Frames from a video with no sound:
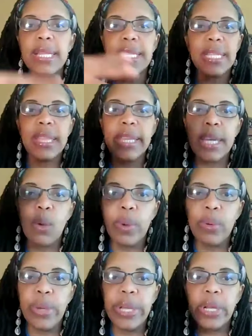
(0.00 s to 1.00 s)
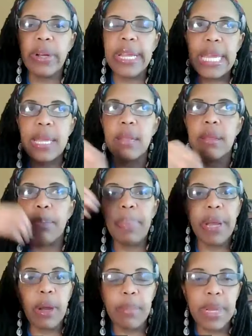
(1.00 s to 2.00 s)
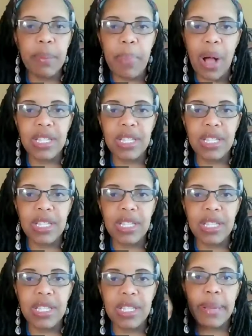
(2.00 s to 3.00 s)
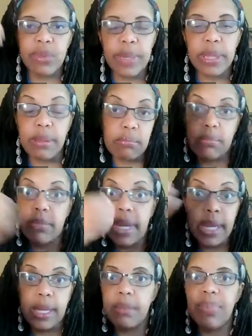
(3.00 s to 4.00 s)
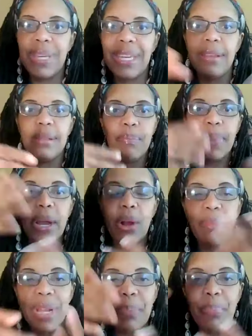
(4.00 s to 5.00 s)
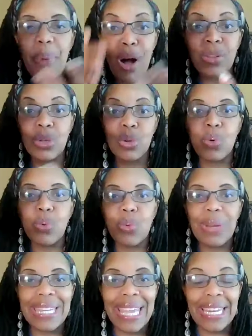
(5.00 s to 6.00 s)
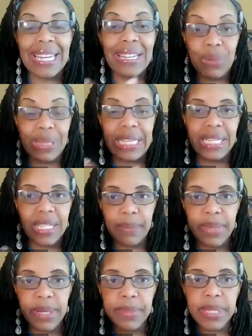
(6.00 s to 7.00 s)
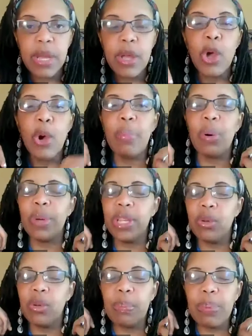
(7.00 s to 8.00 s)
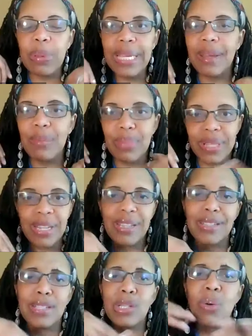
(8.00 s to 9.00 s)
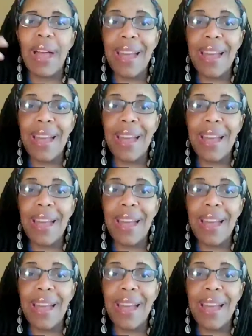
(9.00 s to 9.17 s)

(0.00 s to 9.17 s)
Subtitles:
This is the thing, when we're in the perimenopause space, sometimes it could be perimenopausal related with these symptoms. But when you are bleeding so